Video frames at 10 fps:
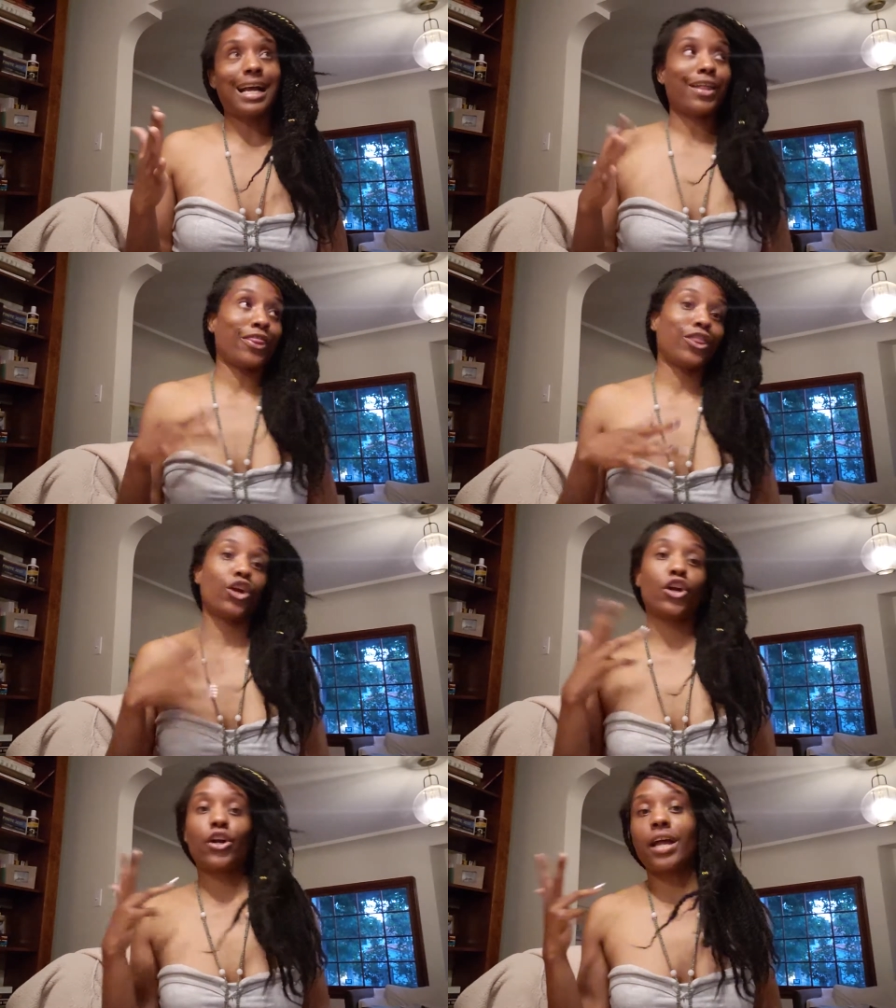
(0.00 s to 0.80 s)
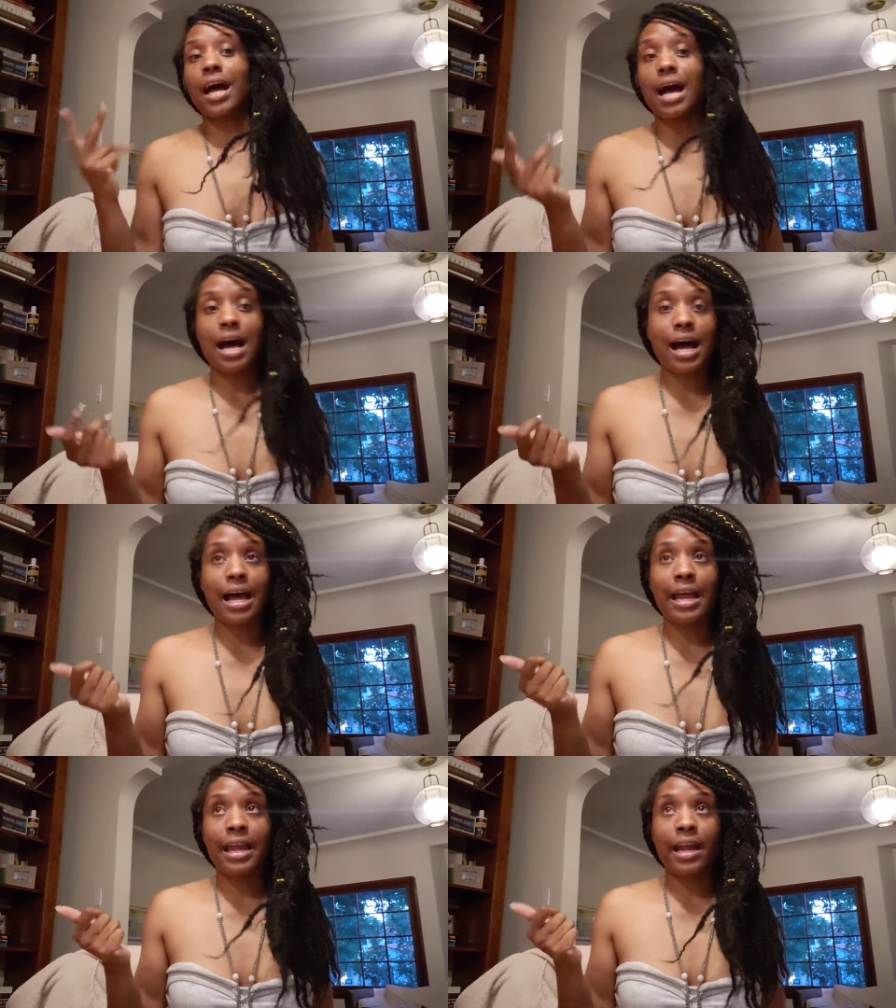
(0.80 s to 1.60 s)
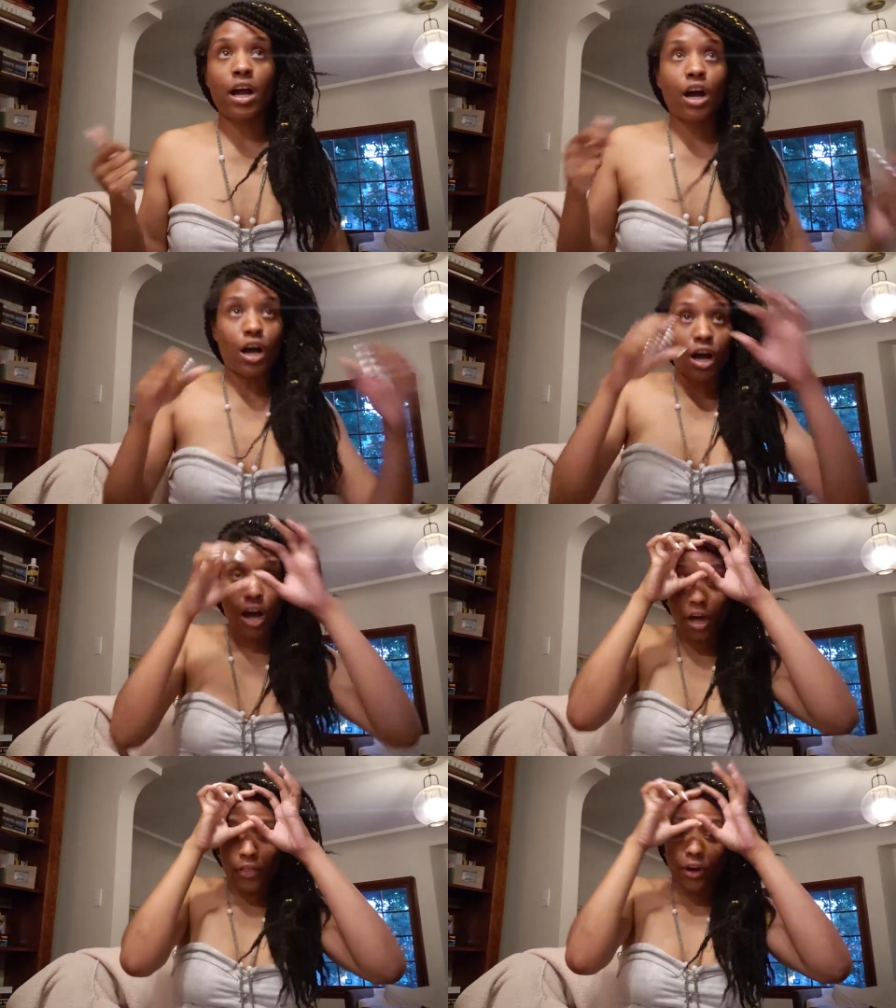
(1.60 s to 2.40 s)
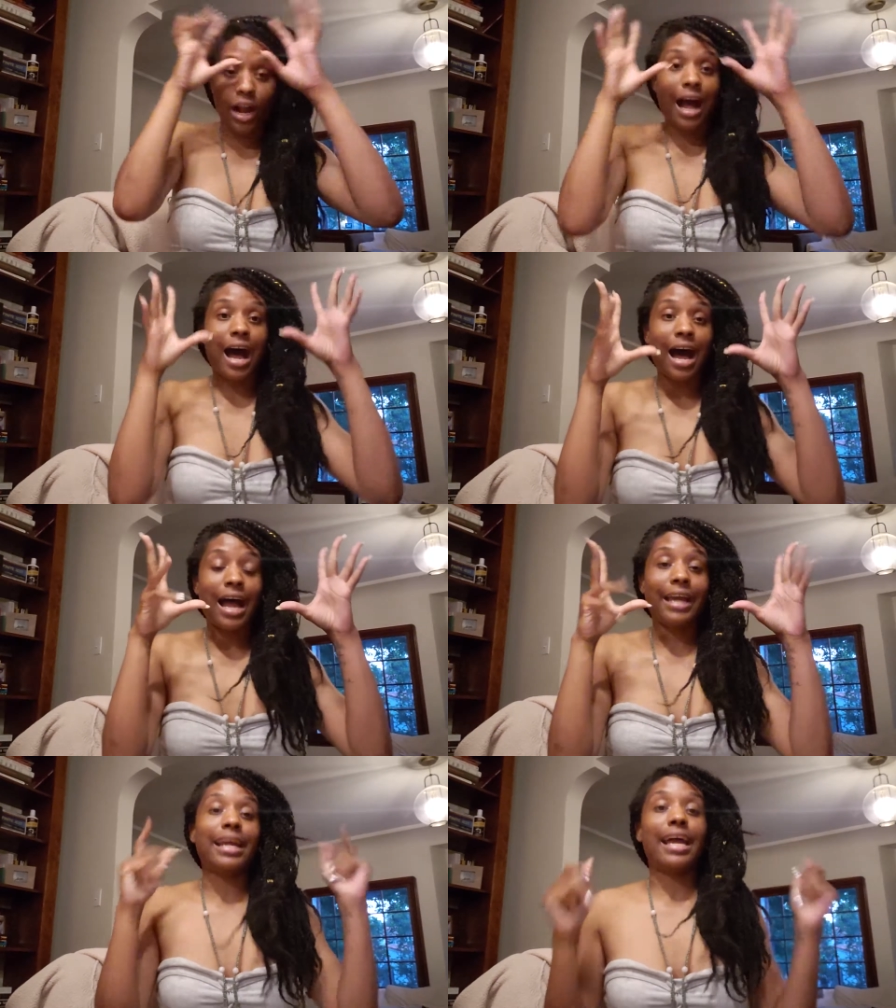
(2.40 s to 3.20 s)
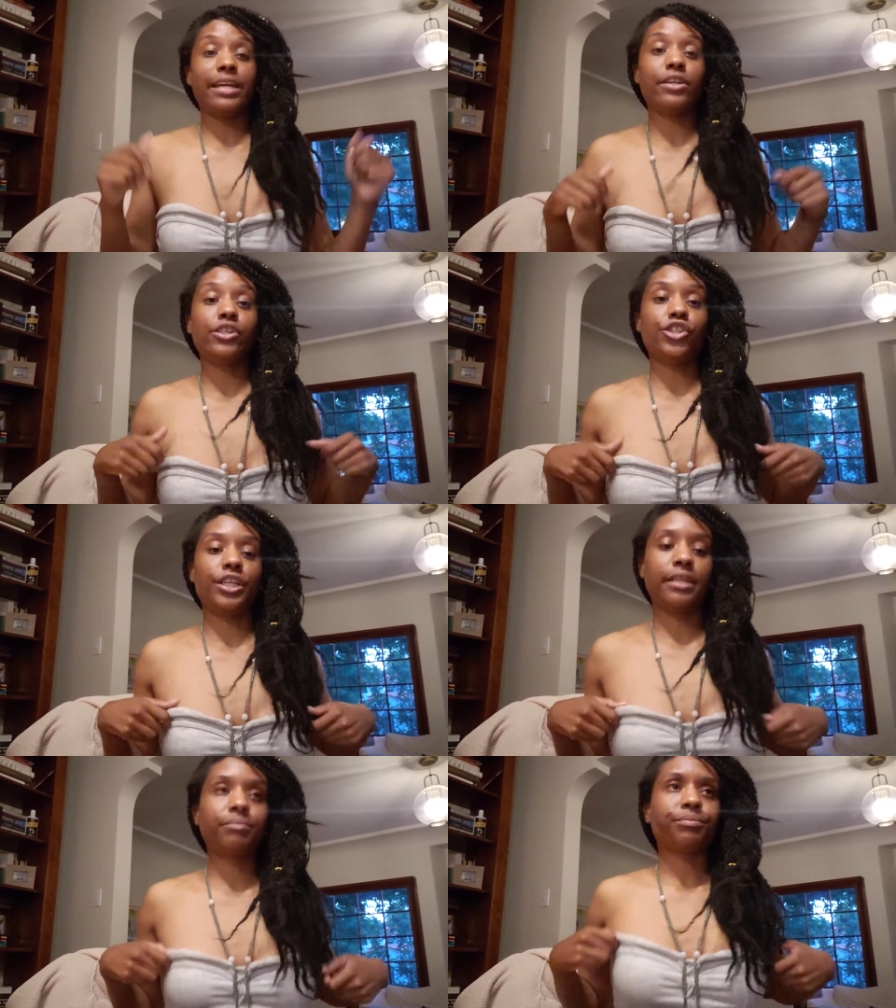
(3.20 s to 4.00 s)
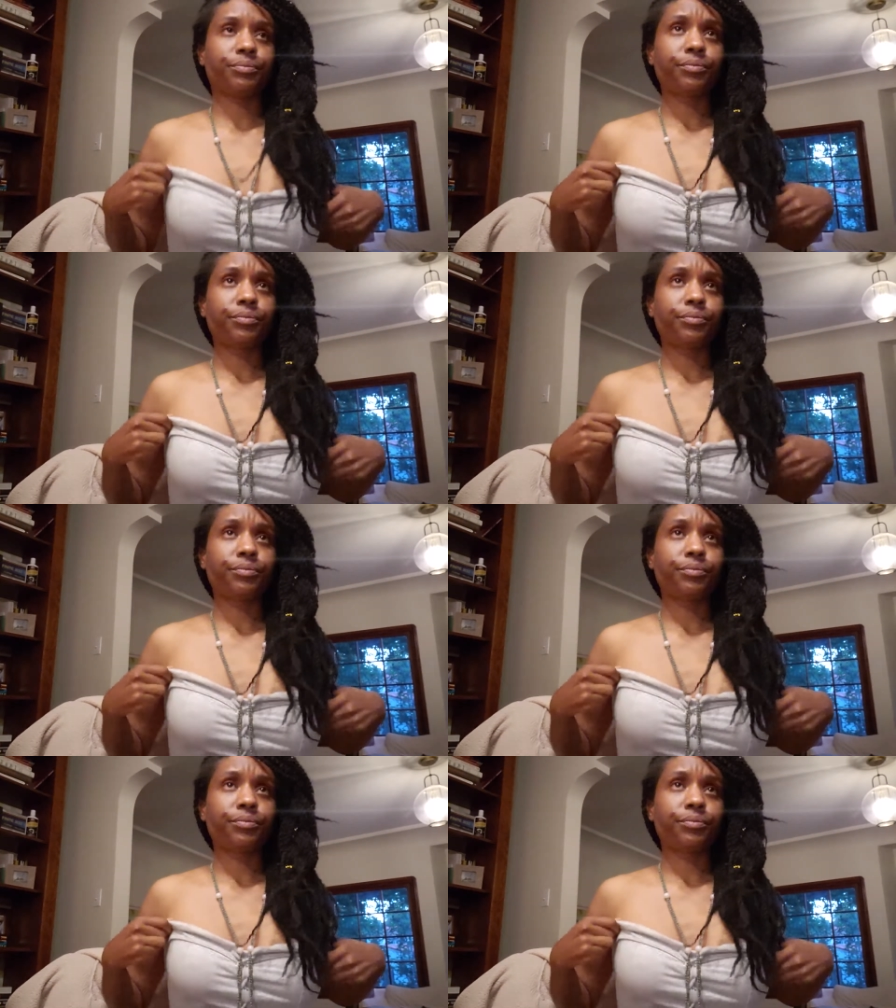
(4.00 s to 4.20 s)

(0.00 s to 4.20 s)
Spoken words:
3rd eye, other-eyed energy.